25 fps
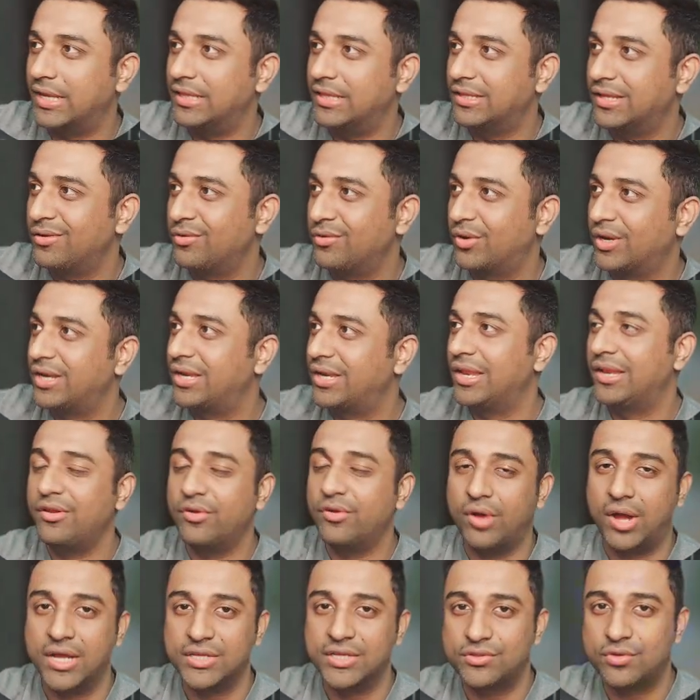And then you can
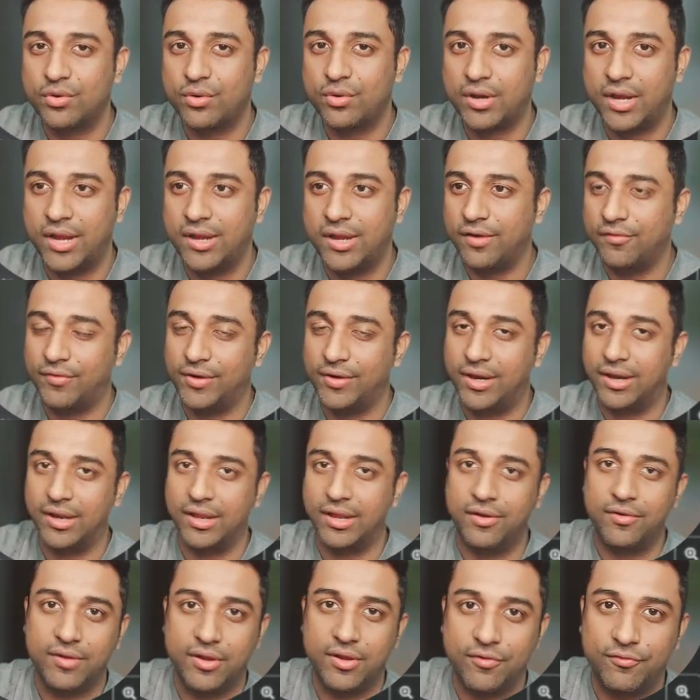ask your client
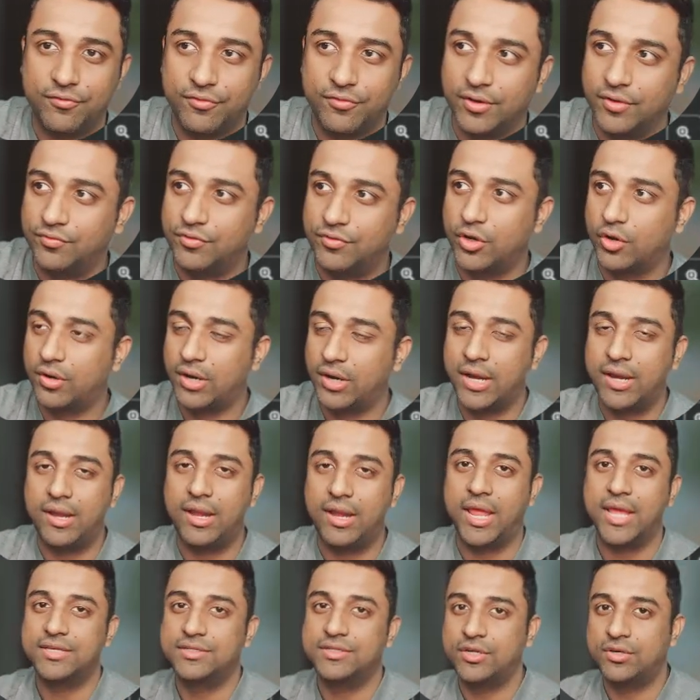if your client
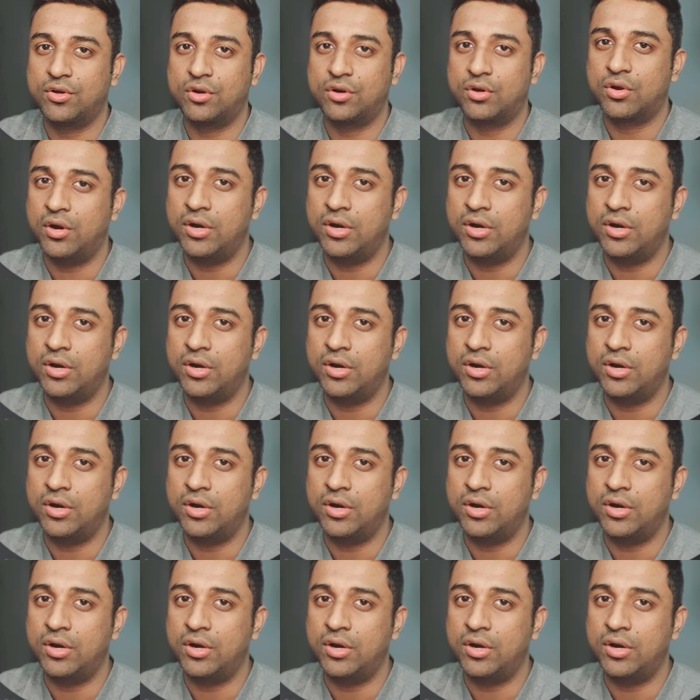likes it or